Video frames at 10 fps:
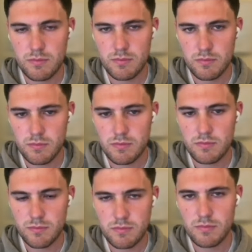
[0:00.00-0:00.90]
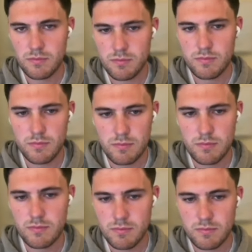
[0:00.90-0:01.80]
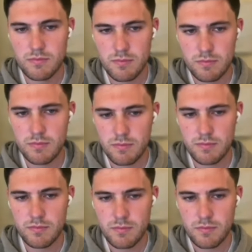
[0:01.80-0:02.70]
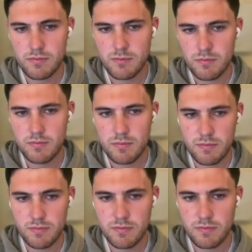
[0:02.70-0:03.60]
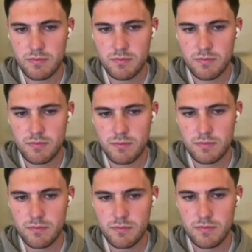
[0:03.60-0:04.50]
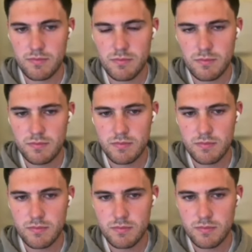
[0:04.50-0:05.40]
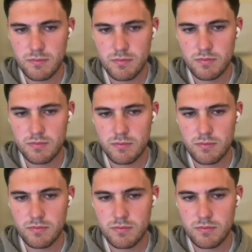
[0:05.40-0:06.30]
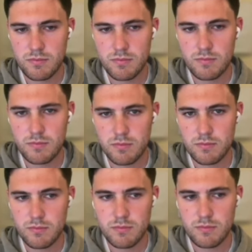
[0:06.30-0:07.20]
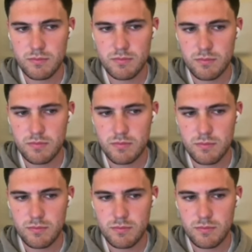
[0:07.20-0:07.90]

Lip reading: This person isn't speaking.